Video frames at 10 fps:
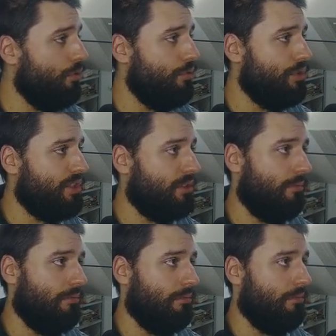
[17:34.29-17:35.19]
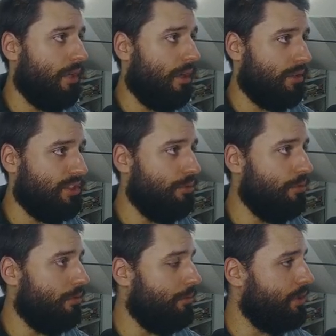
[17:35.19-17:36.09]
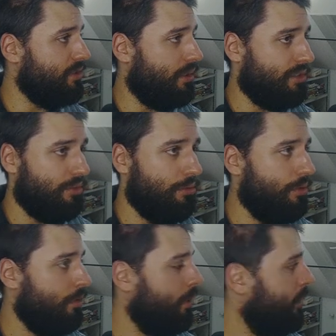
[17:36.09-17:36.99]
use RStudio, because RStudio